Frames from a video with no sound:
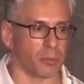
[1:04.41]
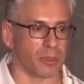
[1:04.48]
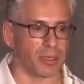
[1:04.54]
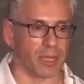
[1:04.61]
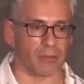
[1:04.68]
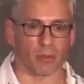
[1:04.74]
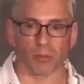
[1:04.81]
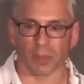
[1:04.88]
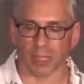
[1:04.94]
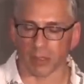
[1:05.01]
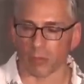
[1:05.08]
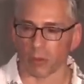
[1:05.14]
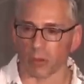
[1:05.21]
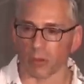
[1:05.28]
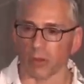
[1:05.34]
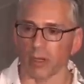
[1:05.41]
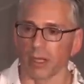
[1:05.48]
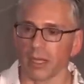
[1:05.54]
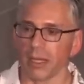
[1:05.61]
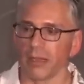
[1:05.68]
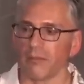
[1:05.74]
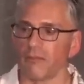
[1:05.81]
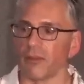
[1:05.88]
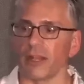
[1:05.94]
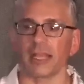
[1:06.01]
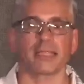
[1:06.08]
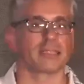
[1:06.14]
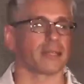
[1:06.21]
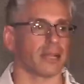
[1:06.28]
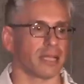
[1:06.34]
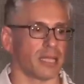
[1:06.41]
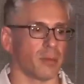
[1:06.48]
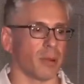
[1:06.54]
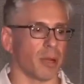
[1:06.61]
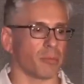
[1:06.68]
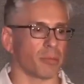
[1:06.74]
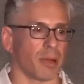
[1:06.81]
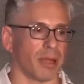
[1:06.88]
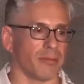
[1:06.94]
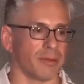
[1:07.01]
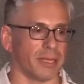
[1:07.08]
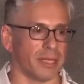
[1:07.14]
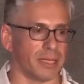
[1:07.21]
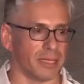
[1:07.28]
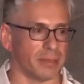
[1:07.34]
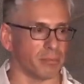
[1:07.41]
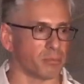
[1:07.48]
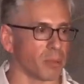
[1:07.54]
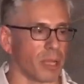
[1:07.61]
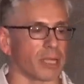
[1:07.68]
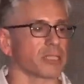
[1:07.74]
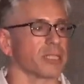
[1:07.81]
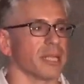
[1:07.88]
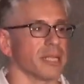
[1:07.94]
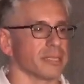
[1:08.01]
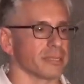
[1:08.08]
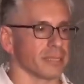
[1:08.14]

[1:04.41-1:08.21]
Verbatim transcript: We never really were very excited about private blockchains.